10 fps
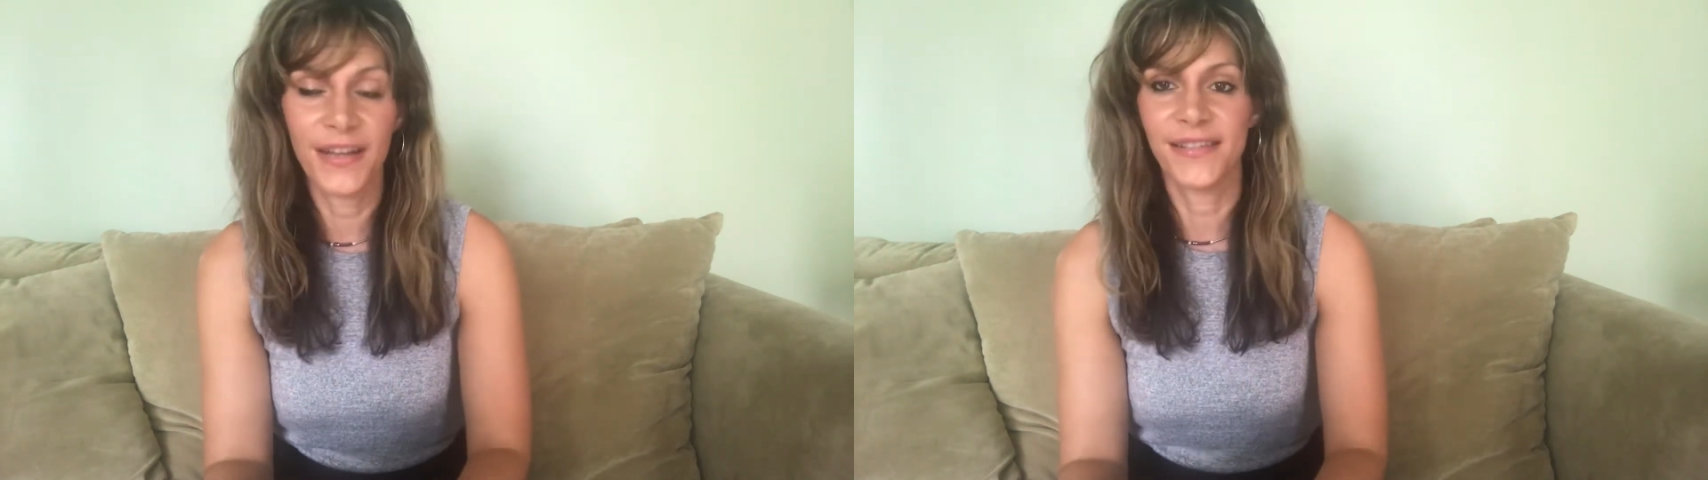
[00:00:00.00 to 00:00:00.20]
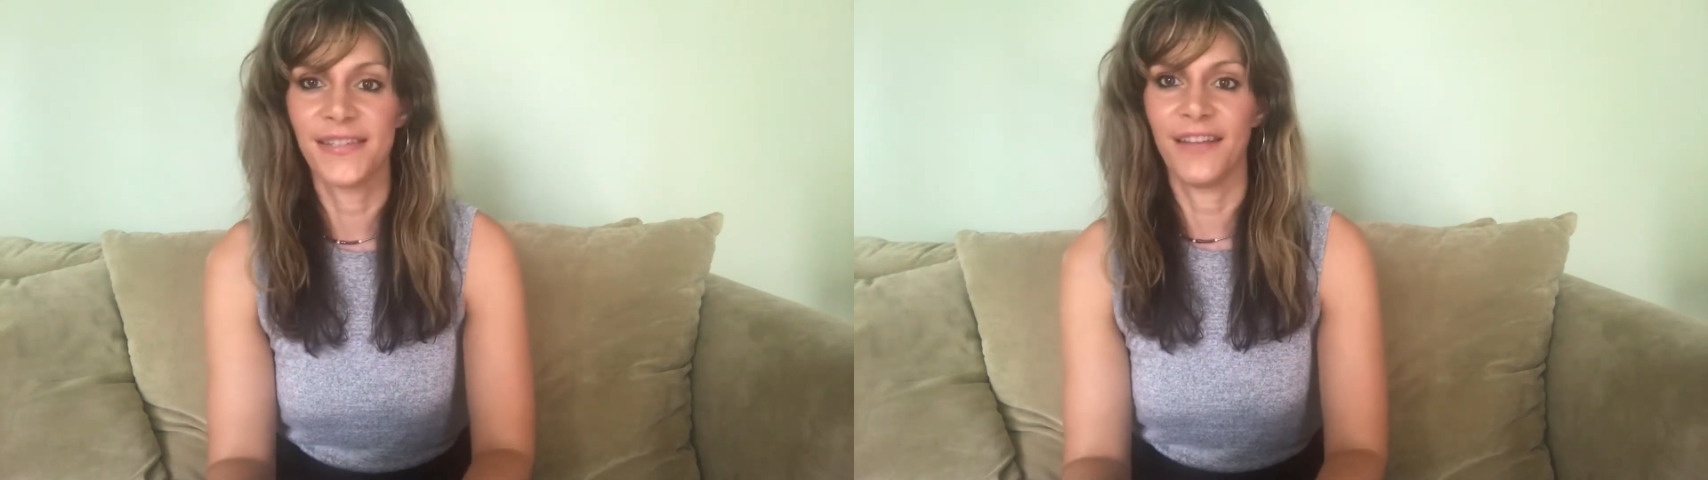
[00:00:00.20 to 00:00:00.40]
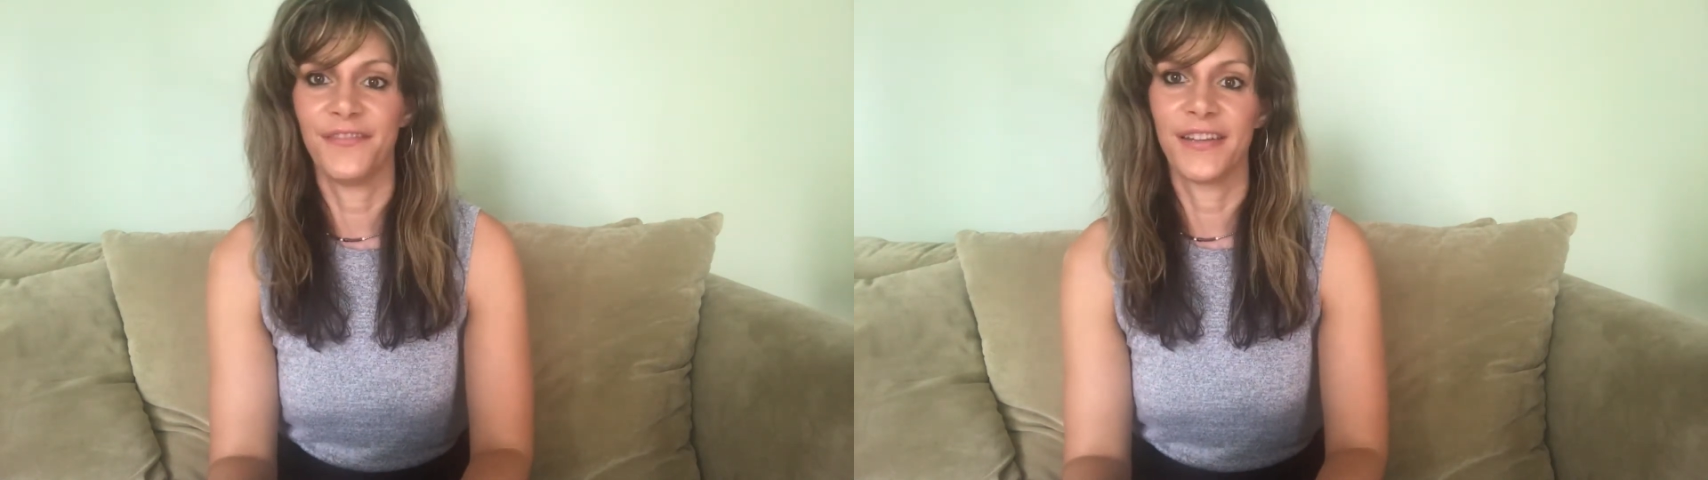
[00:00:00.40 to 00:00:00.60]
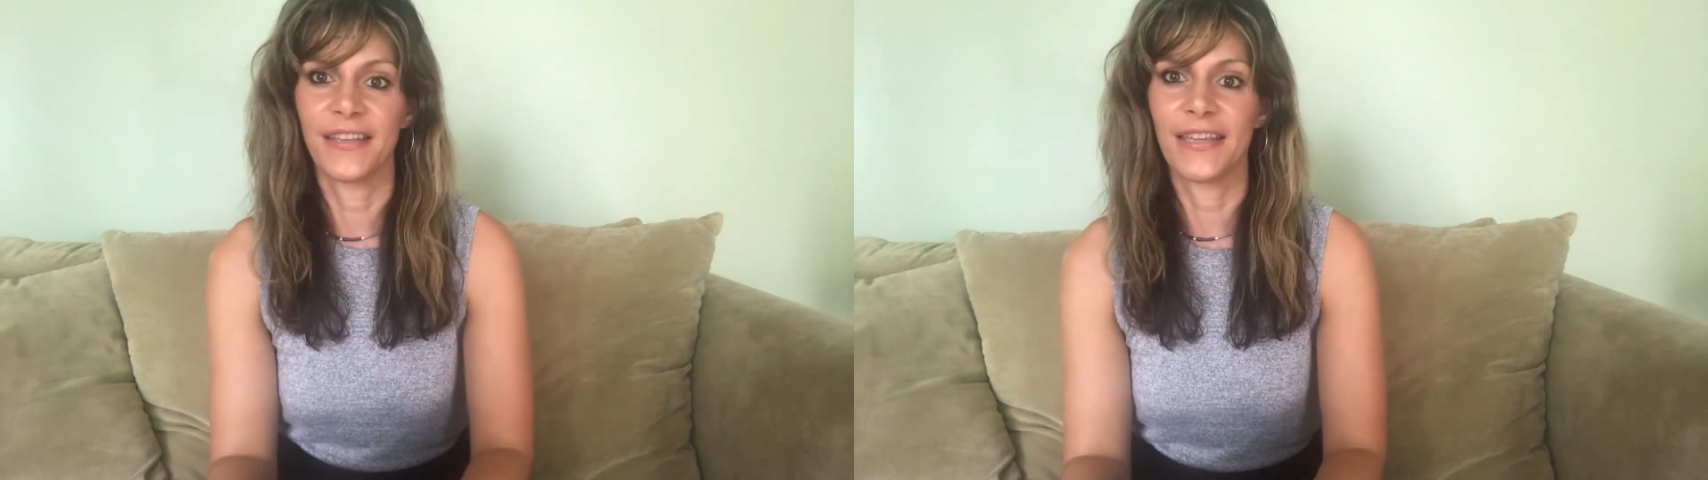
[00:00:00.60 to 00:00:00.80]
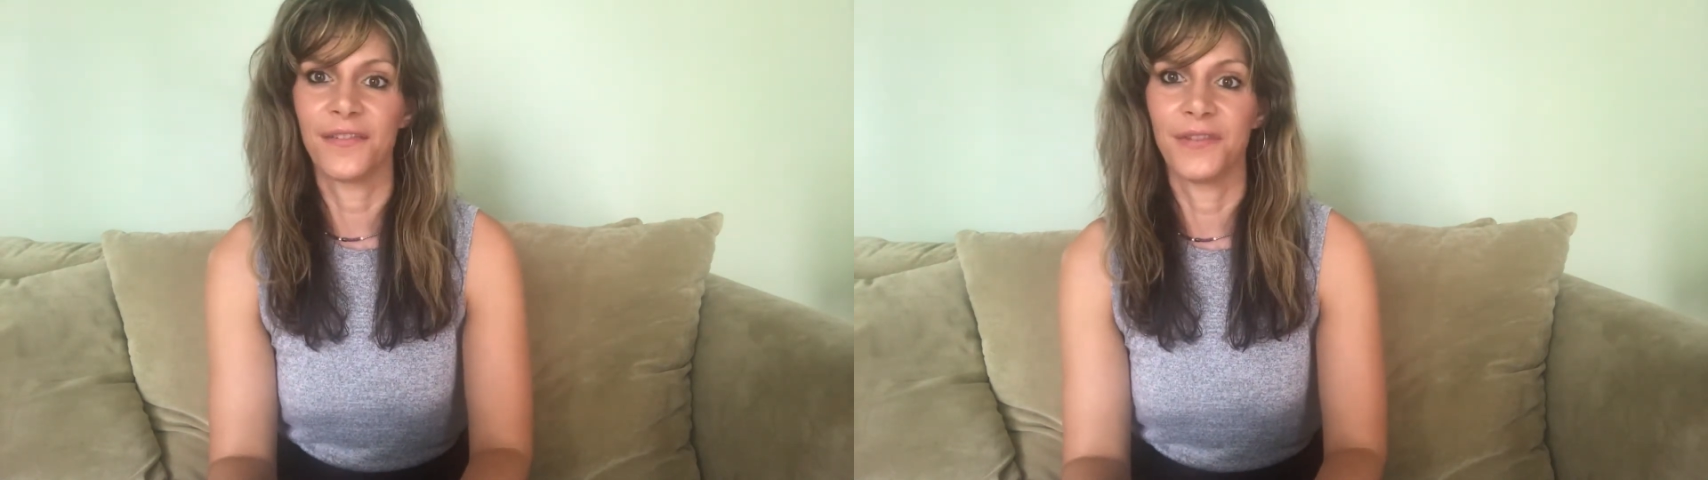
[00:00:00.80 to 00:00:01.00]
is
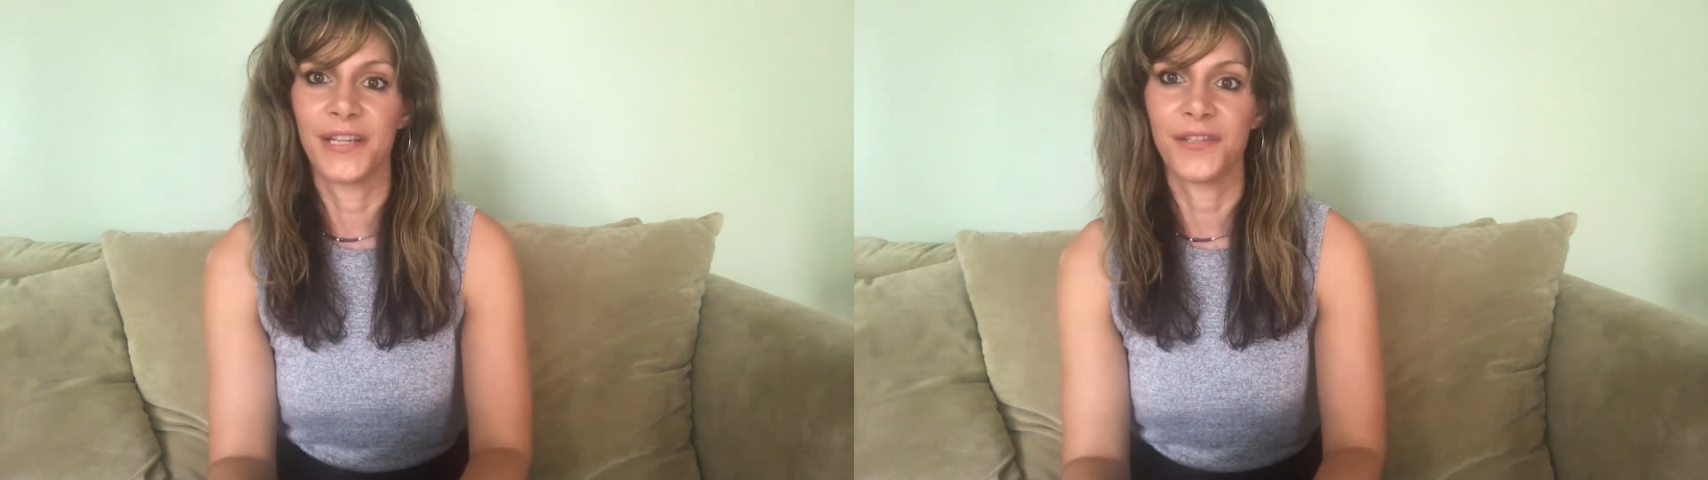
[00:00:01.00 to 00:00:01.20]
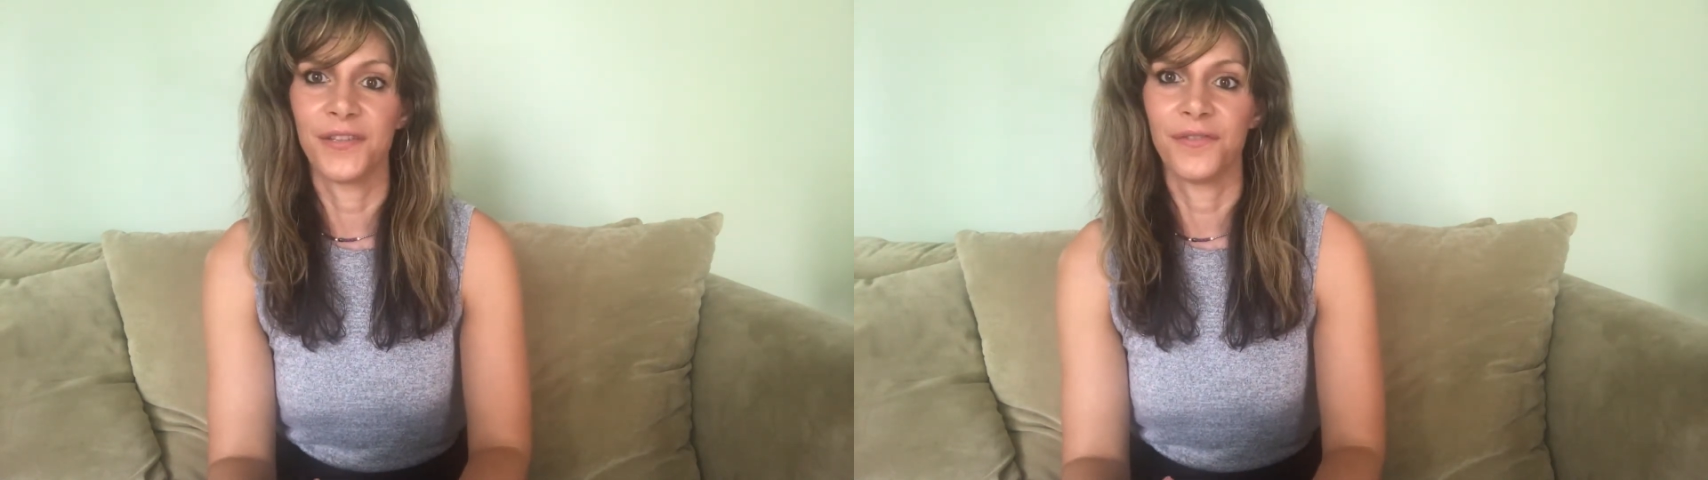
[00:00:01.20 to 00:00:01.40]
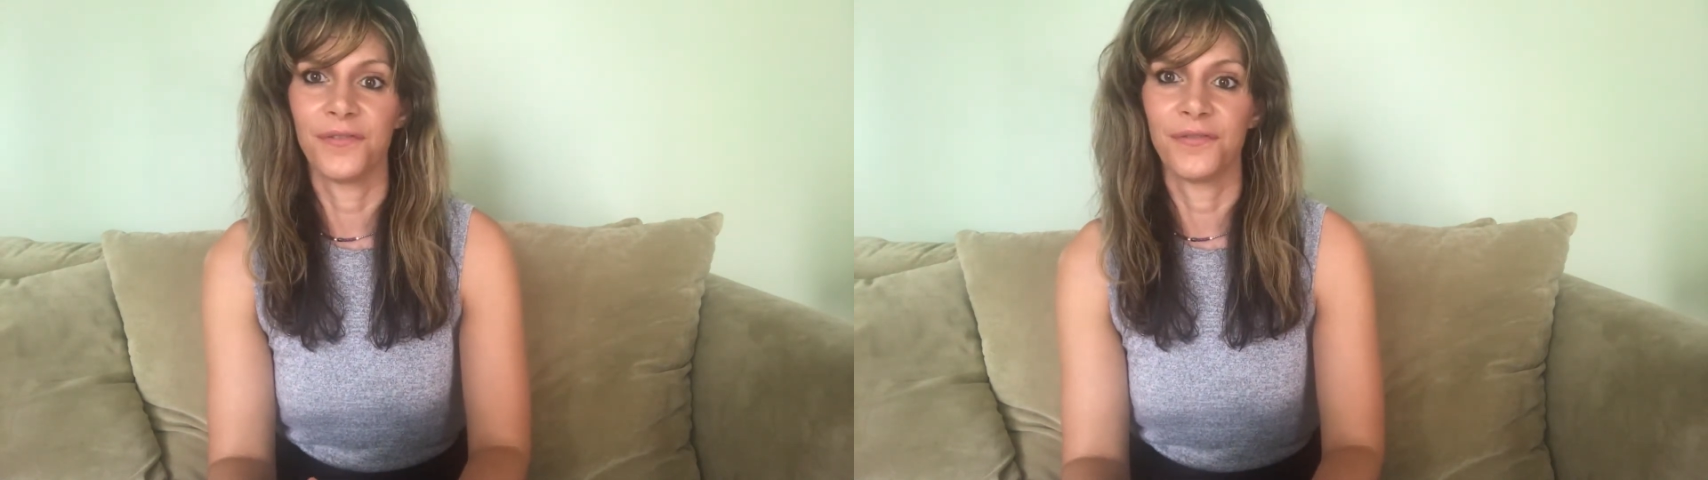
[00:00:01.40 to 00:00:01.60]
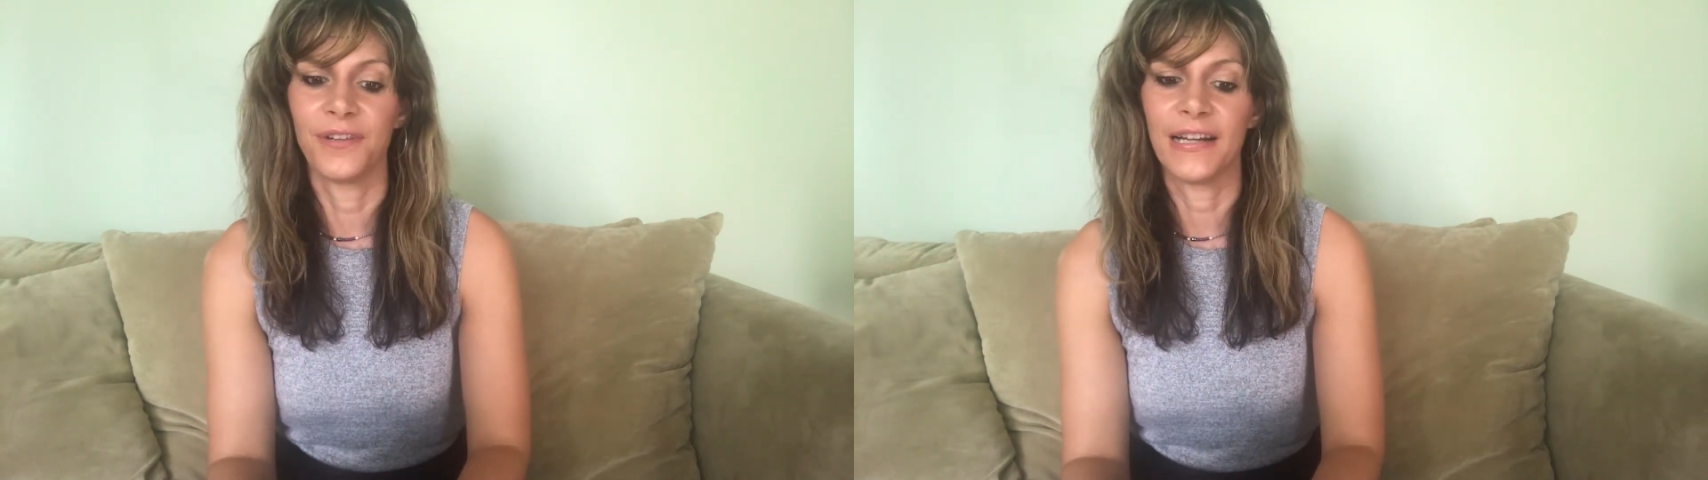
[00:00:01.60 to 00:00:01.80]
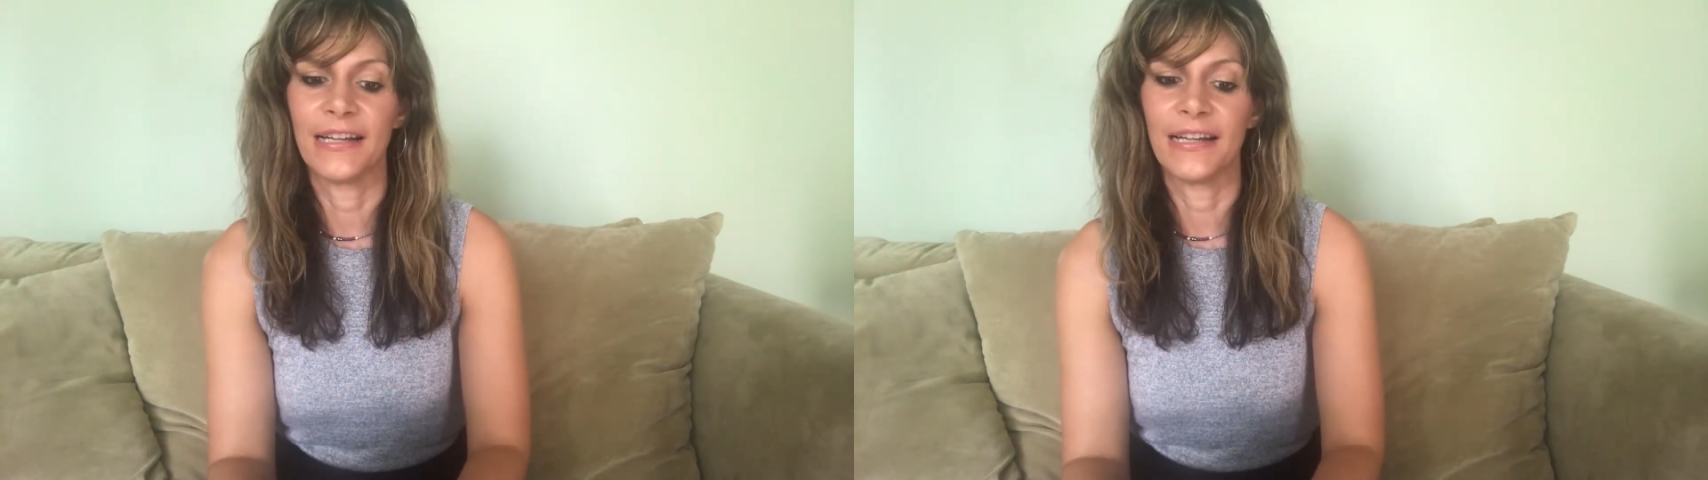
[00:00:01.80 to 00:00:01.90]
definitely going to